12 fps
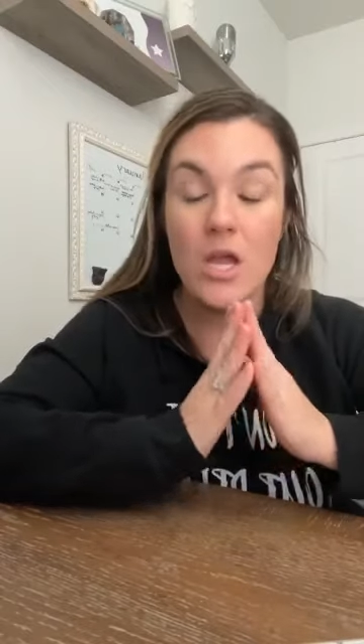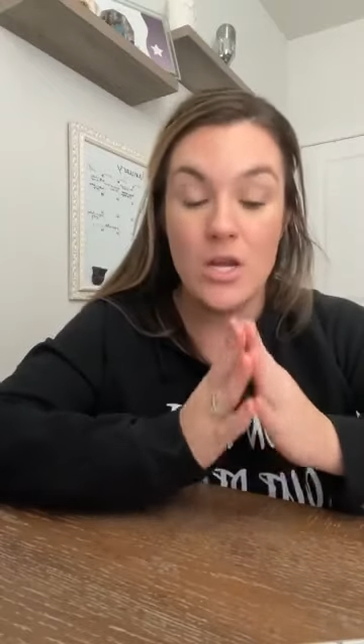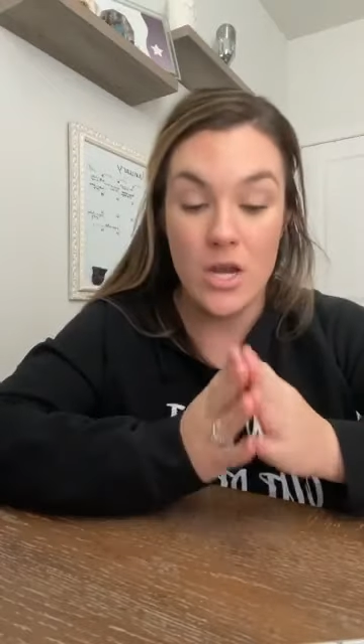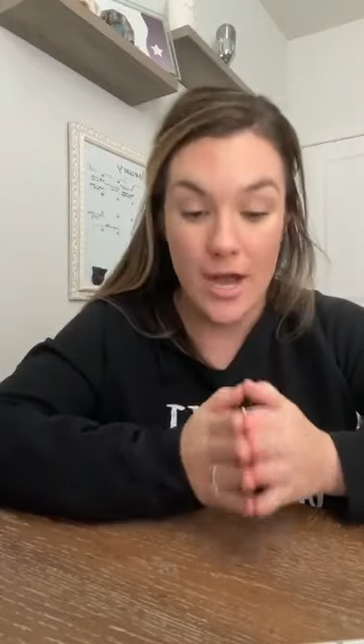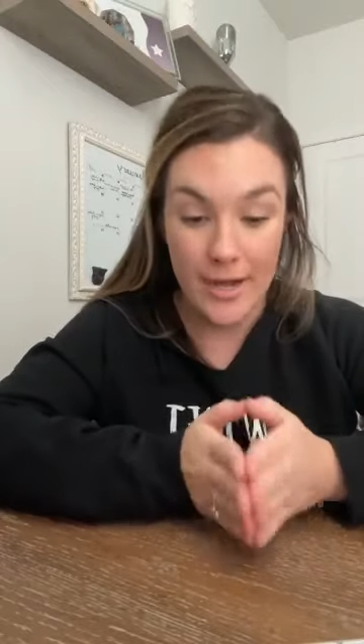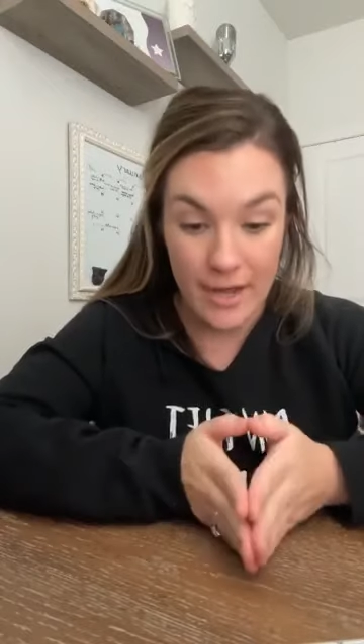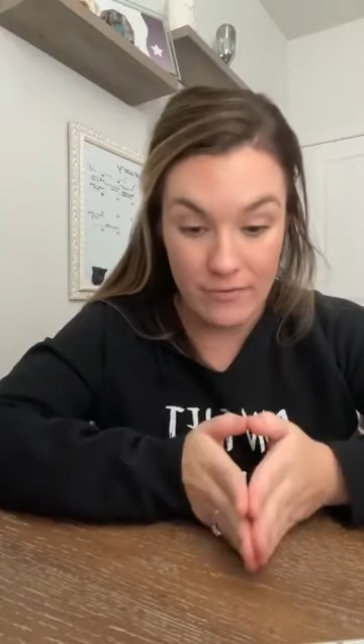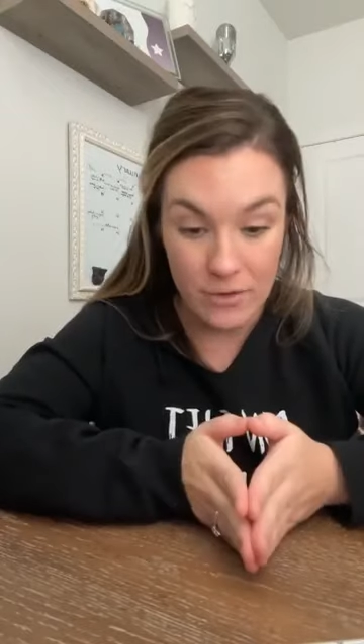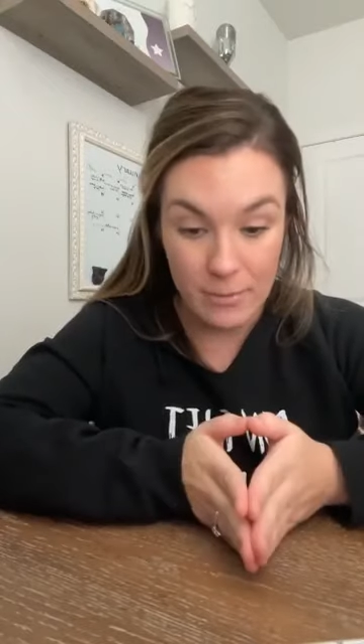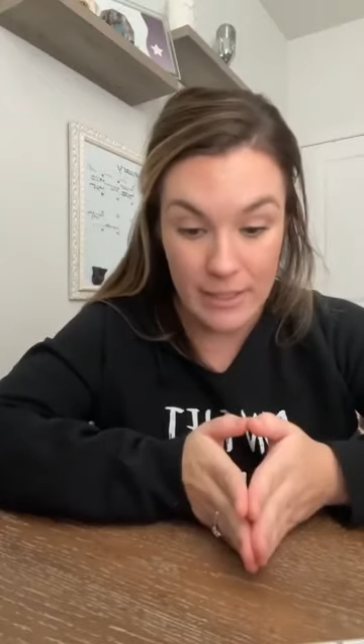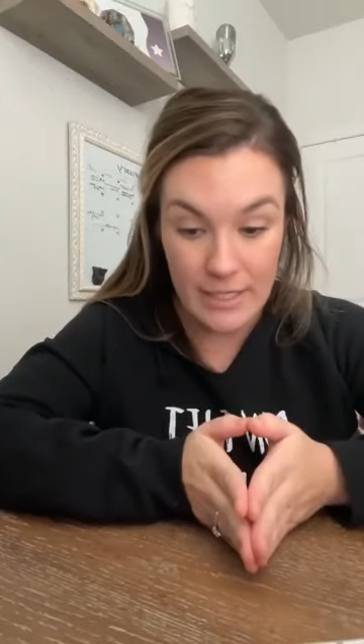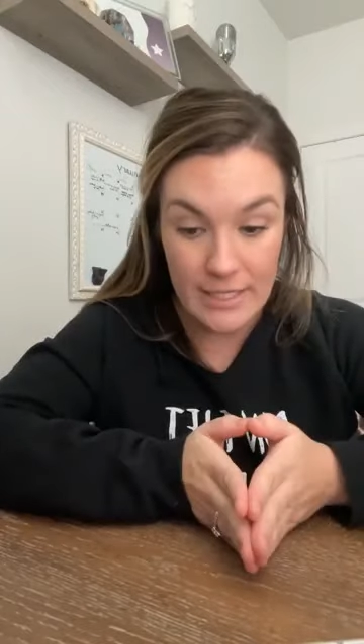Not
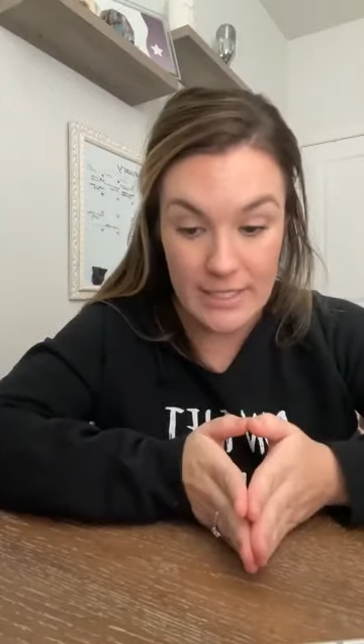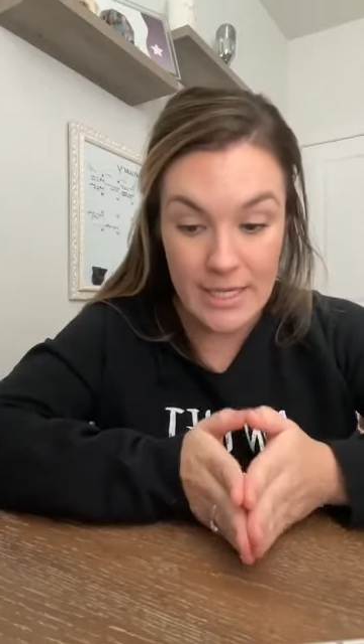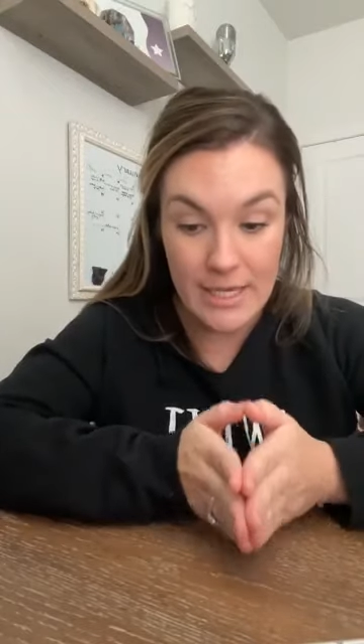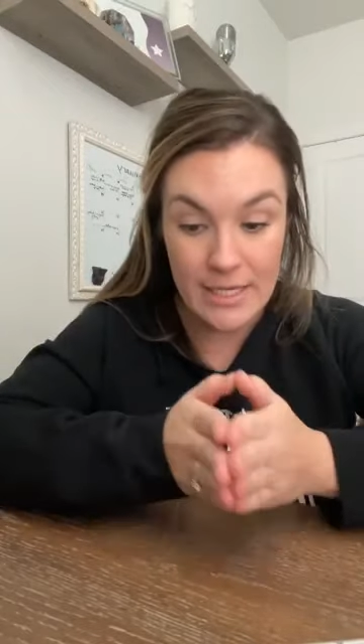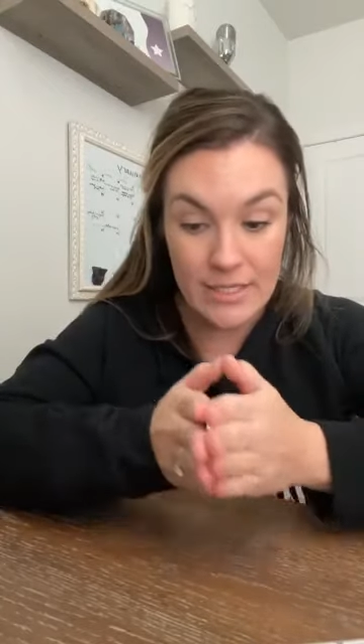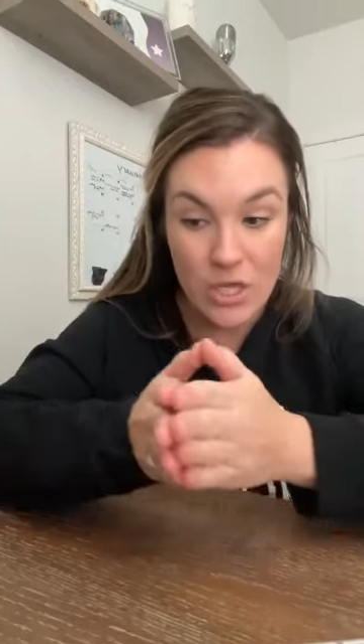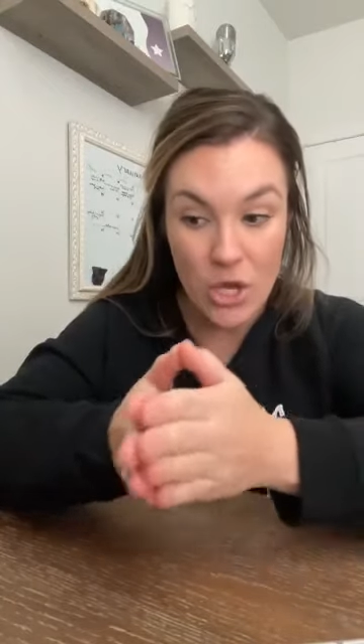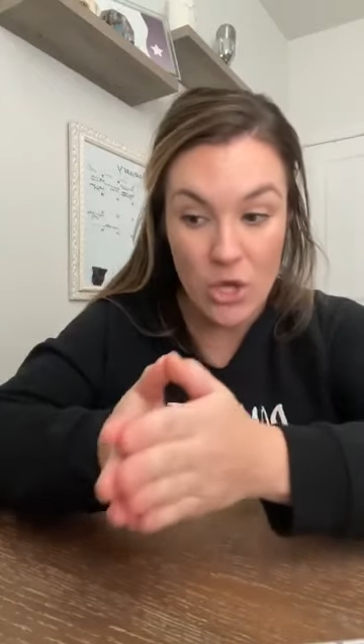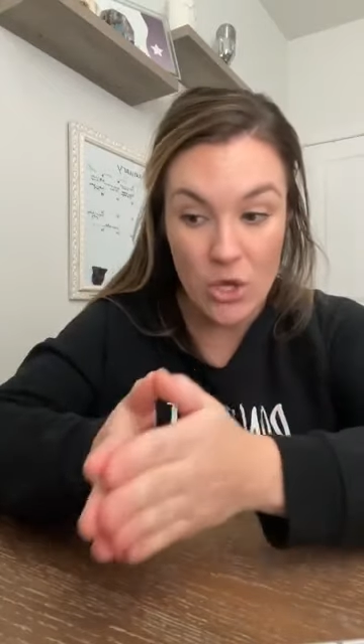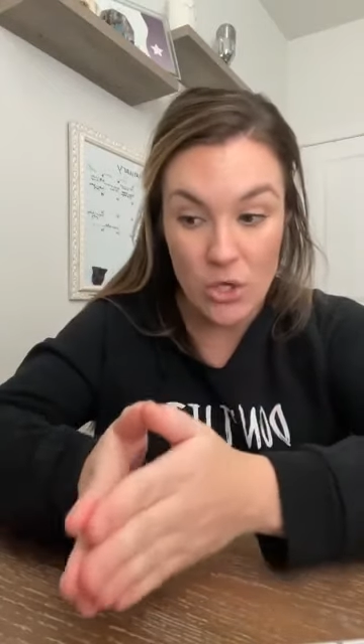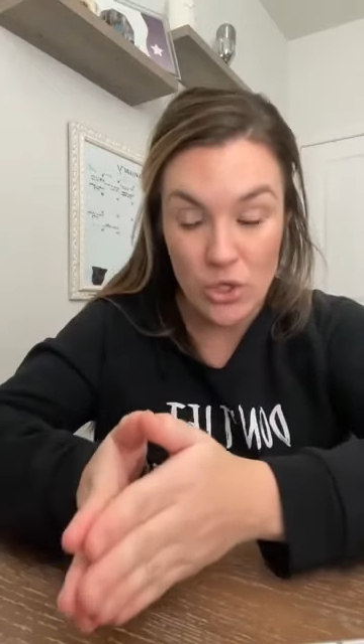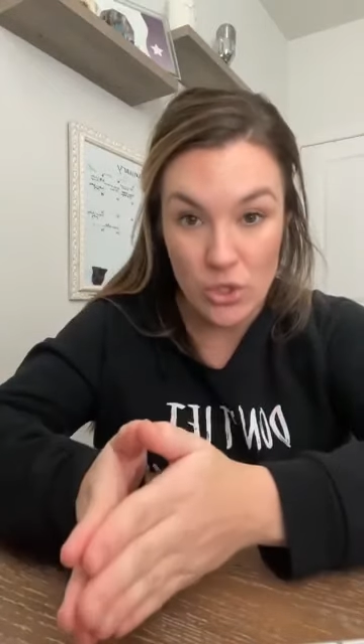everybody sees
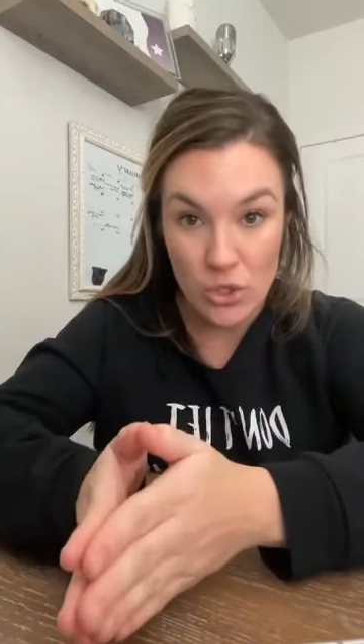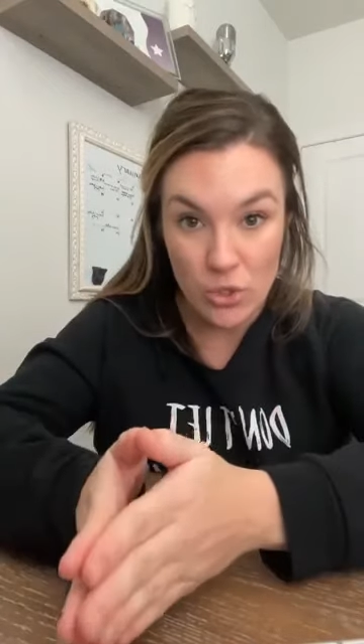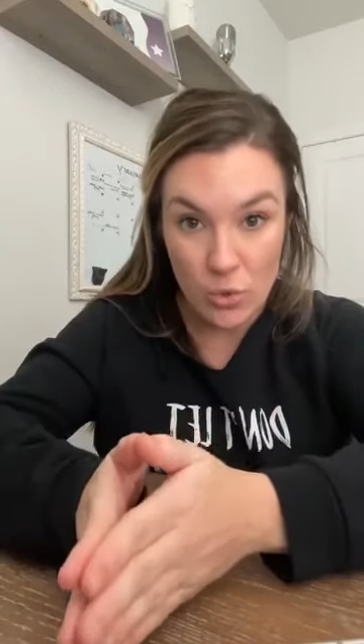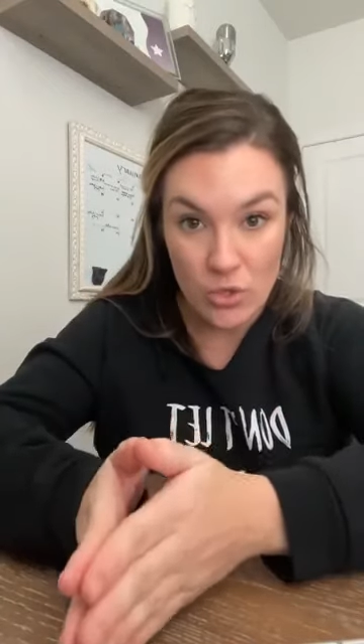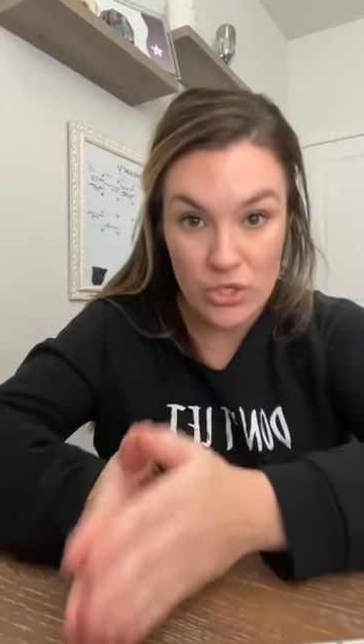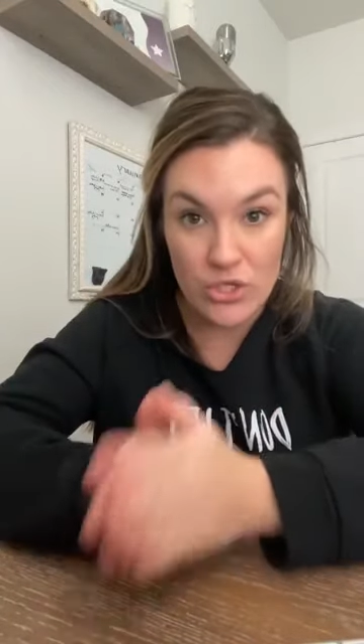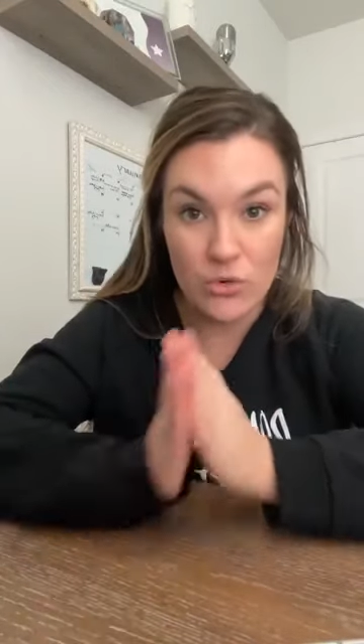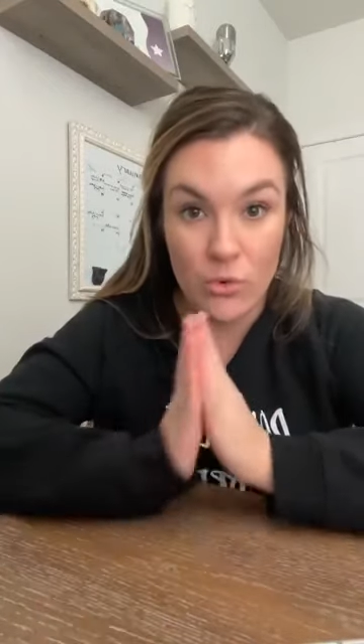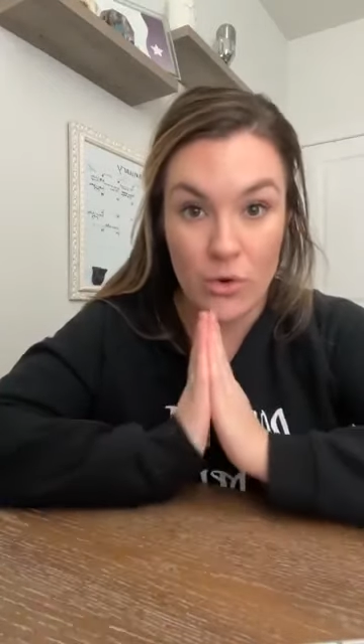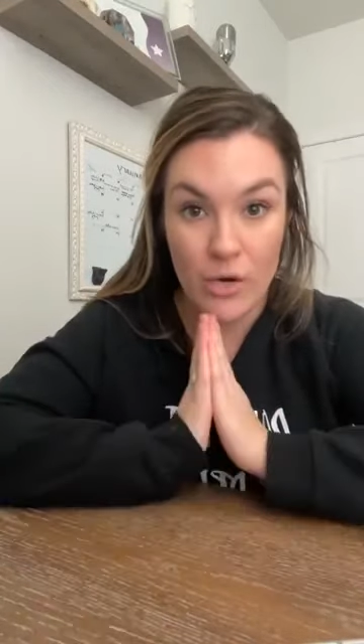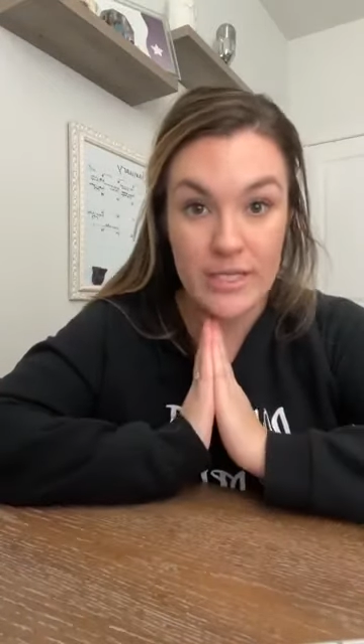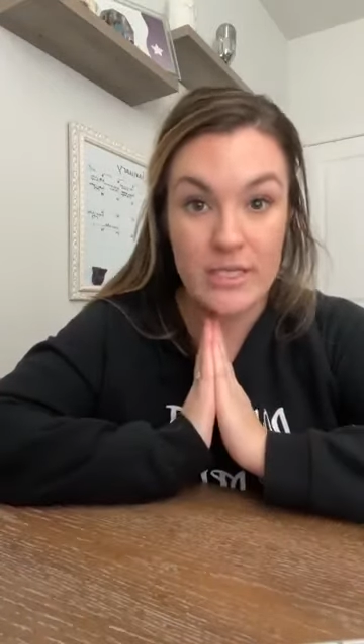your
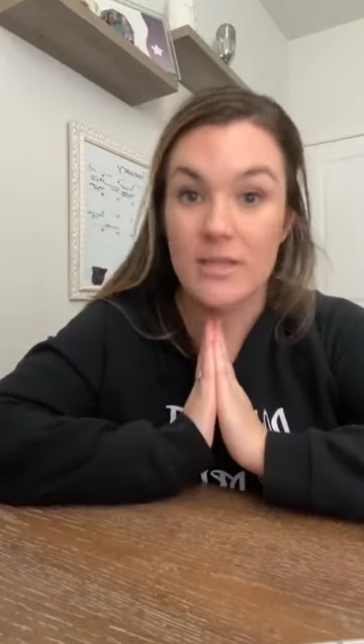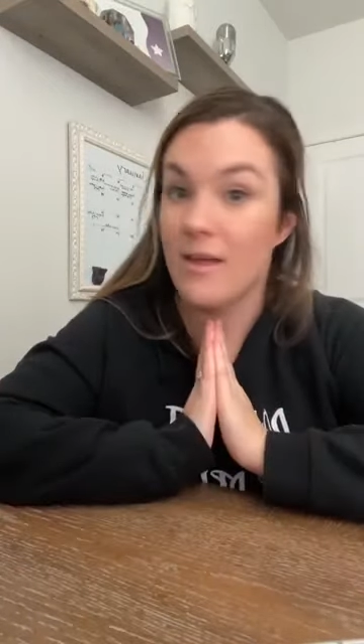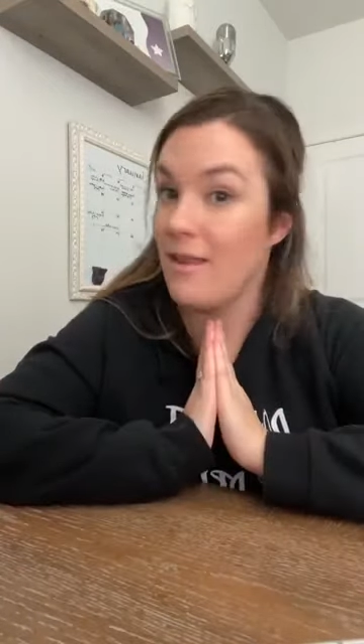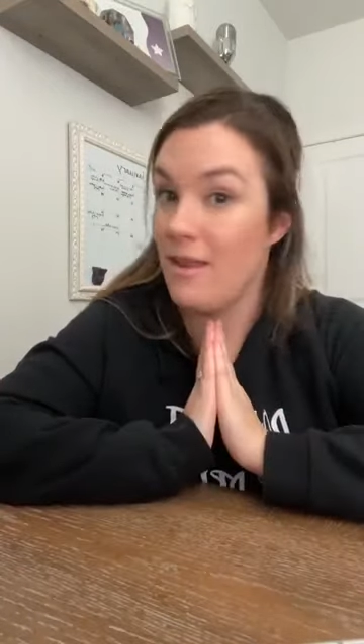stories.